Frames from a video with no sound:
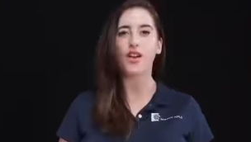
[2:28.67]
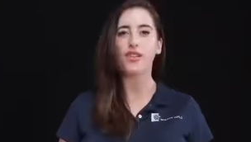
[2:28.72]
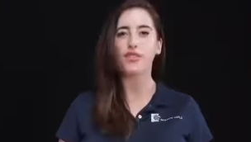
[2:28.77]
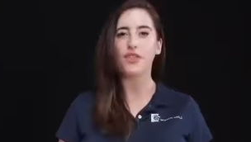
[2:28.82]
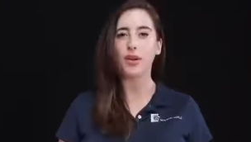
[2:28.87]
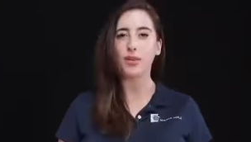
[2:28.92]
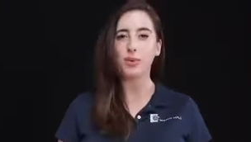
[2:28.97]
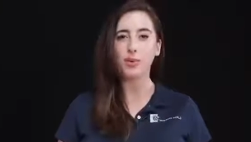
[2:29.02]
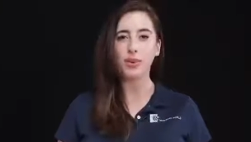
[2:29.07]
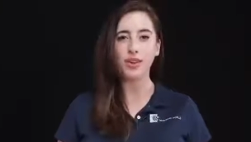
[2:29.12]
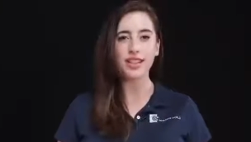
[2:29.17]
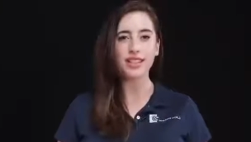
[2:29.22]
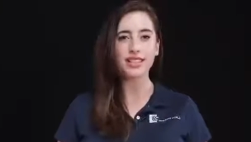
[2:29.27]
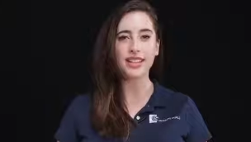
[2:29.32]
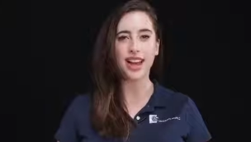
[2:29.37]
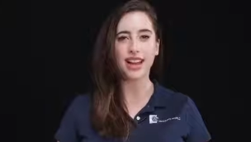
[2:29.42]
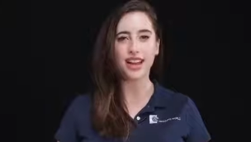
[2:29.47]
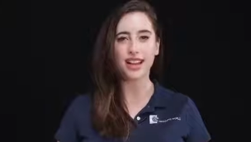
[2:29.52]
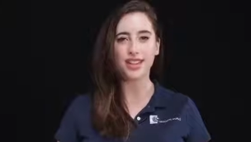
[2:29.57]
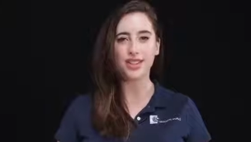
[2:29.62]
On February
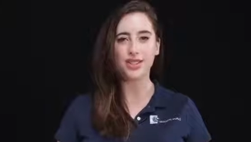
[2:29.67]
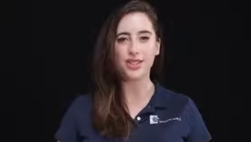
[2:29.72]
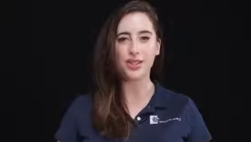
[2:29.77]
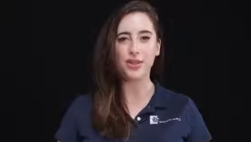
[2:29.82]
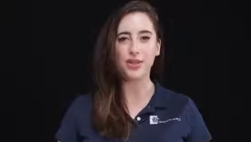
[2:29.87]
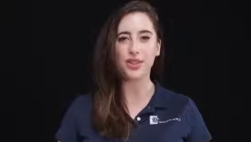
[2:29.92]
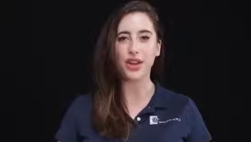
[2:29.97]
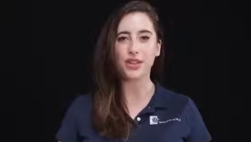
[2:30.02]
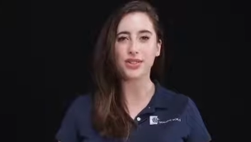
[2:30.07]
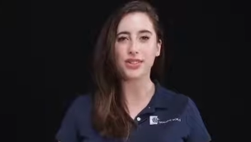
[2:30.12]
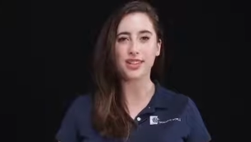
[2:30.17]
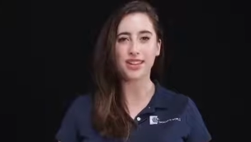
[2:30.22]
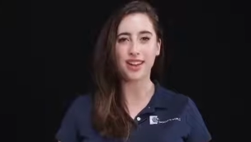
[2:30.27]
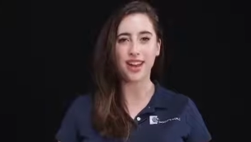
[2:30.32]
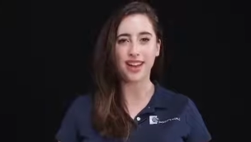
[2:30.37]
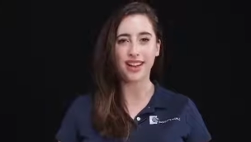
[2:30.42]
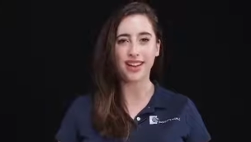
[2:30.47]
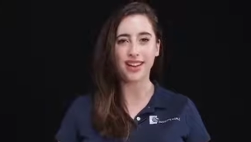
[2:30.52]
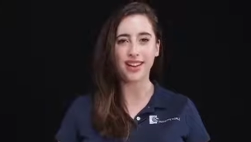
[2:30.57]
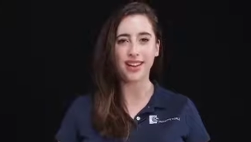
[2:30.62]
2,
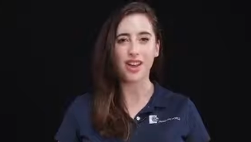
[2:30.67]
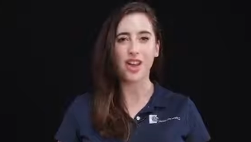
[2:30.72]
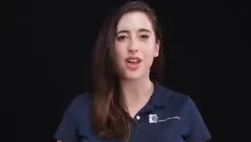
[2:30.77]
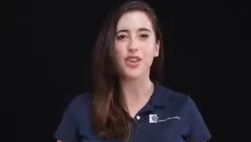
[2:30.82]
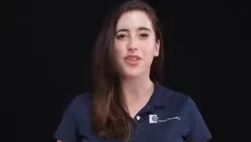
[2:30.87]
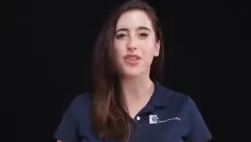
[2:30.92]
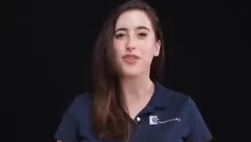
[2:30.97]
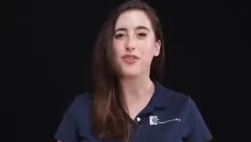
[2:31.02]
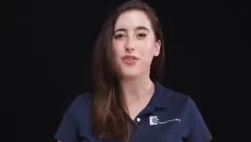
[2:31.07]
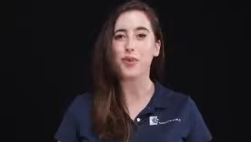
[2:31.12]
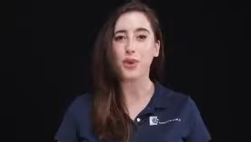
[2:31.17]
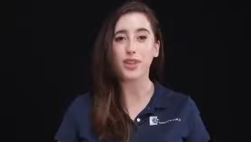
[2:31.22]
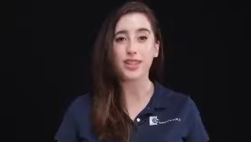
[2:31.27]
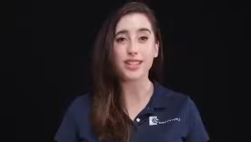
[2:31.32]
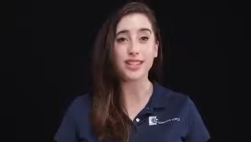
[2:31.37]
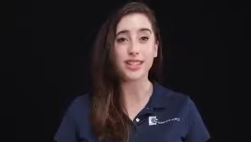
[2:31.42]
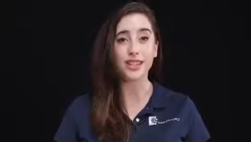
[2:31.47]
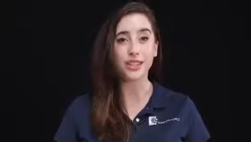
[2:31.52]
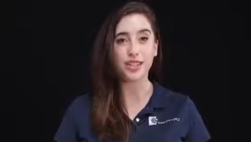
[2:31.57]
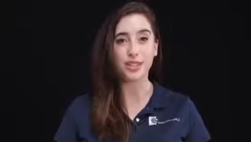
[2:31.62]
2009, the 4th
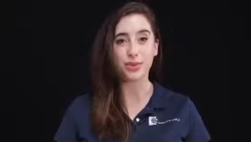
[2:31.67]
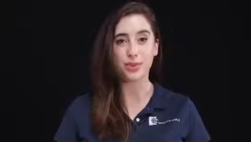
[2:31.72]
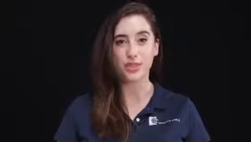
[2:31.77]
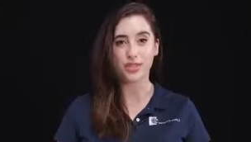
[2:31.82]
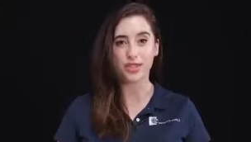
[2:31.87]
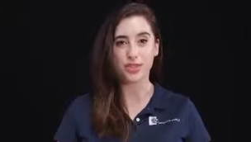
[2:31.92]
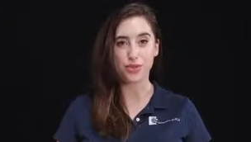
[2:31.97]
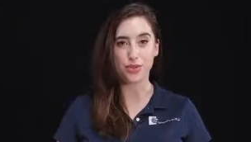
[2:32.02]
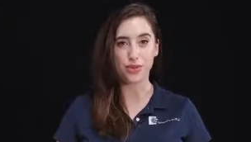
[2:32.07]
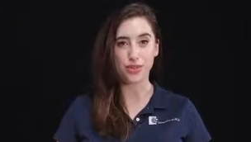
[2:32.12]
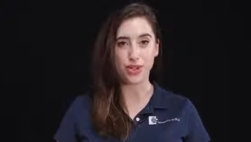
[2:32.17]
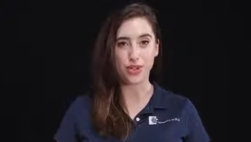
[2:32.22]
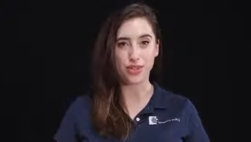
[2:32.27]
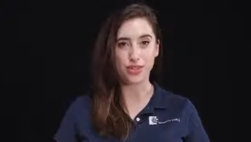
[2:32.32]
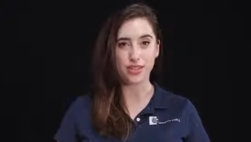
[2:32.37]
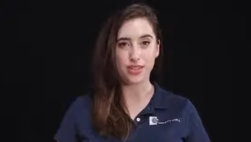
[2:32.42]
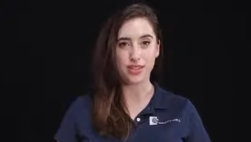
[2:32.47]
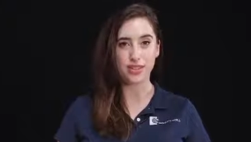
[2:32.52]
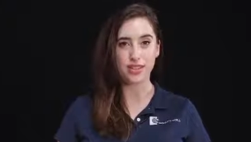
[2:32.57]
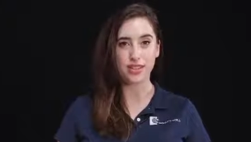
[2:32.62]
series was
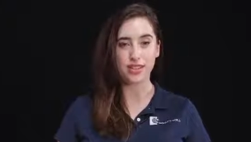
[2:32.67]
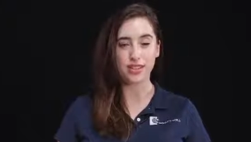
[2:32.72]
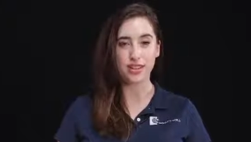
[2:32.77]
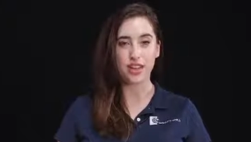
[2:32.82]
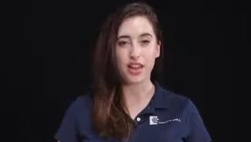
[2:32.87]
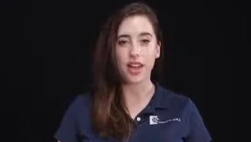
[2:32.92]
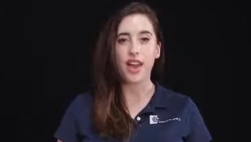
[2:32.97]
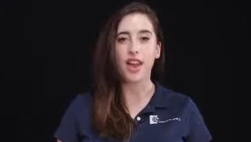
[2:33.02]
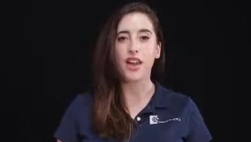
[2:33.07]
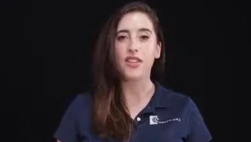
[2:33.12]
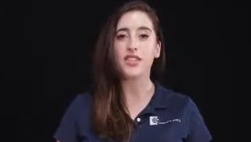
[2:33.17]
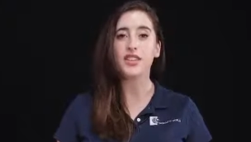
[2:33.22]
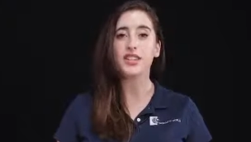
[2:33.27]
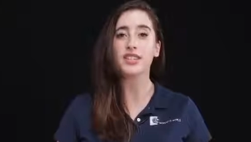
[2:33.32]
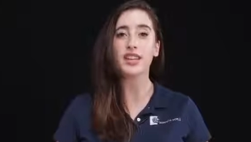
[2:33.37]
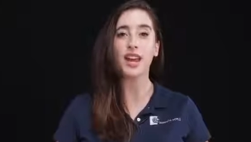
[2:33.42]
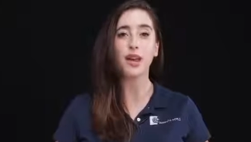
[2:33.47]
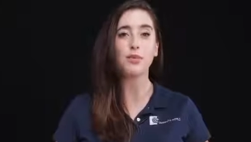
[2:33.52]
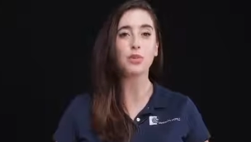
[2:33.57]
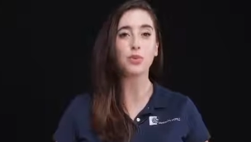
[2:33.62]
introduced, and
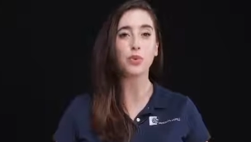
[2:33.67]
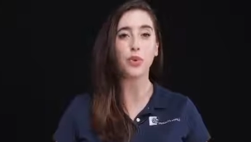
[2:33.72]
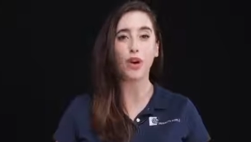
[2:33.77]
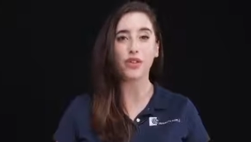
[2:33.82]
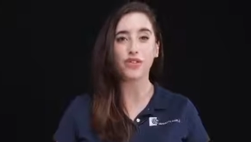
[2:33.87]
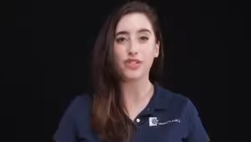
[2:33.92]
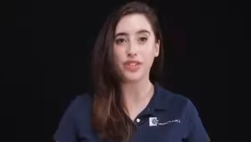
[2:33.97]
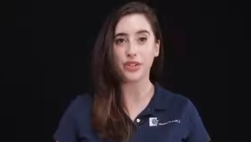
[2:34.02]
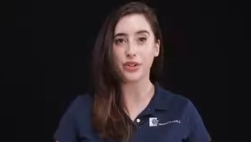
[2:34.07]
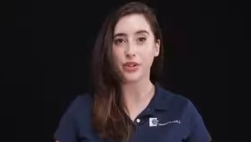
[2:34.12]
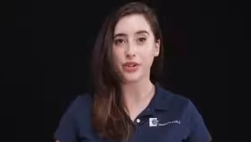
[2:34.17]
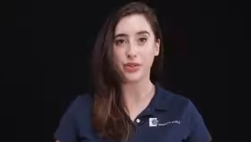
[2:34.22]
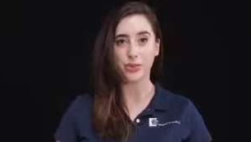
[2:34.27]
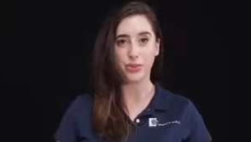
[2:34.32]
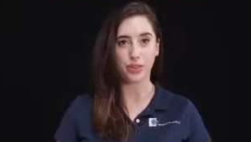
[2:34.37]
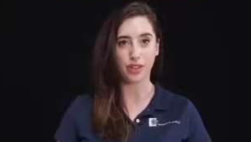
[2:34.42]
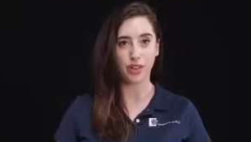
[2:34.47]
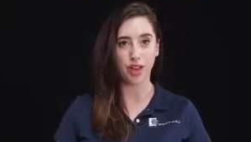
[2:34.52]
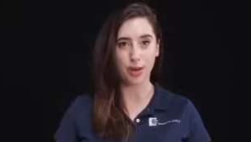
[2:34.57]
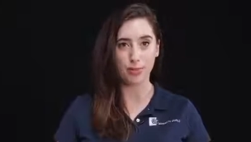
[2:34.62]
this time 12 zeros
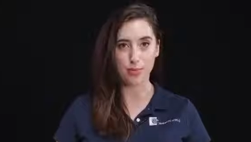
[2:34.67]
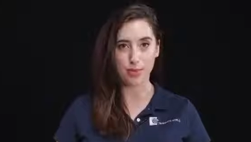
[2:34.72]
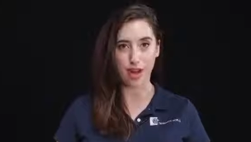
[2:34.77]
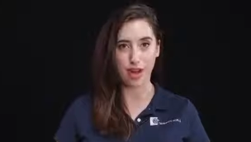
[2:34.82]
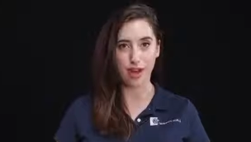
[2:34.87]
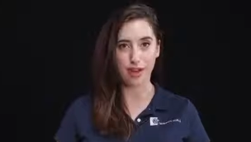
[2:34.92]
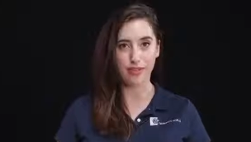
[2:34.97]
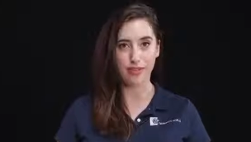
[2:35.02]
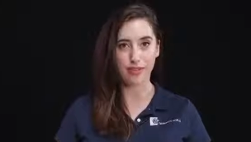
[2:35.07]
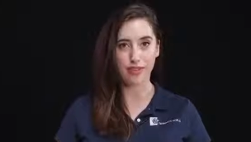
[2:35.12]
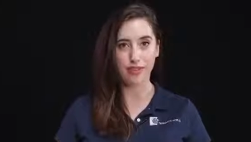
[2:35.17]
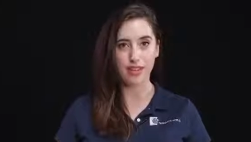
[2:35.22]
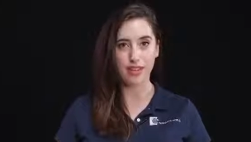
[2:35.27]
were lopped off.